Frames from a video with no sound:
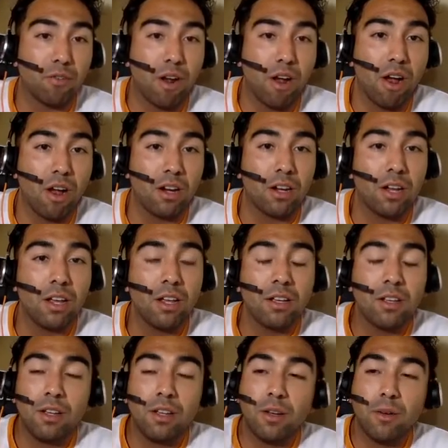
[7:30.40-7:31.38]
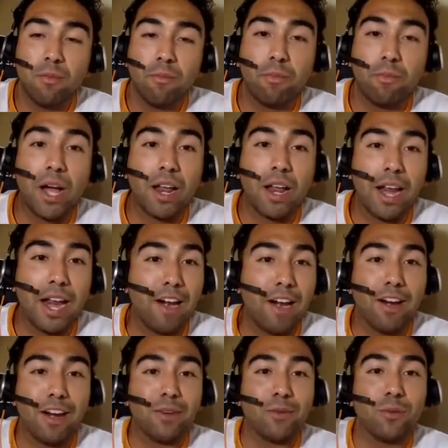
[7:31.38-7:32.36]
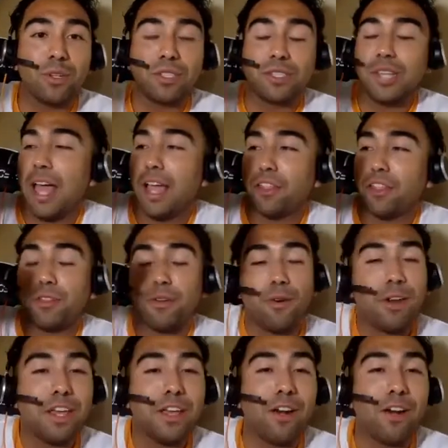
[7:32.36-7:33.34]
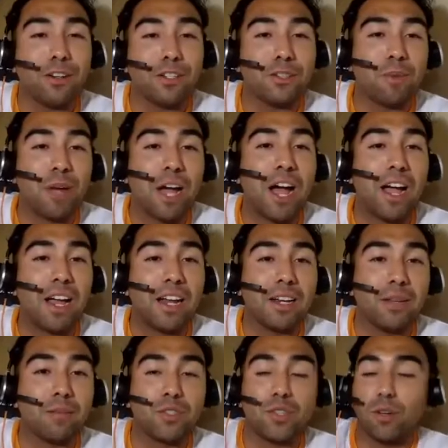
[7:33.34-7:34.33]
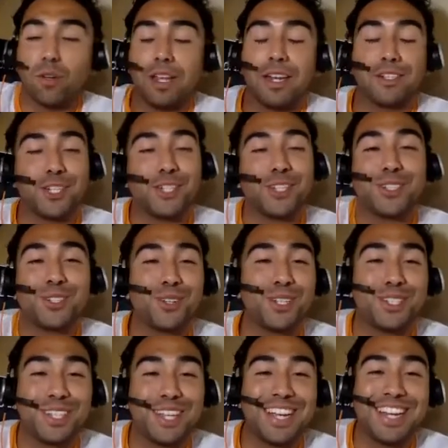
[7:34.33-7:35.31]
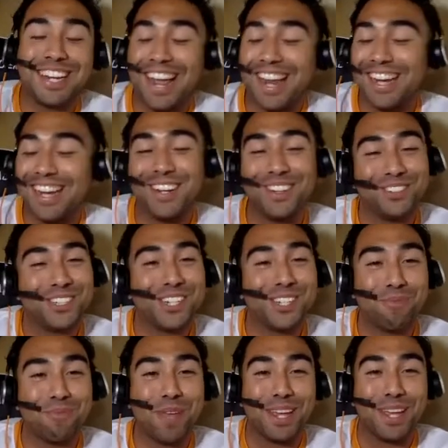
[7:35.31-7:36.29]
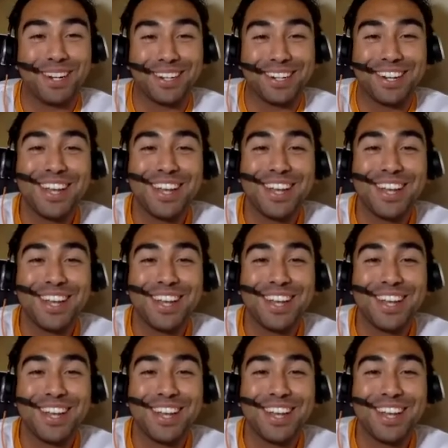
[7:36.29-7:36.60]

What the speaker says: Gronk. But Aaron was like 30 yards behind him. So it just was, it ended up just being,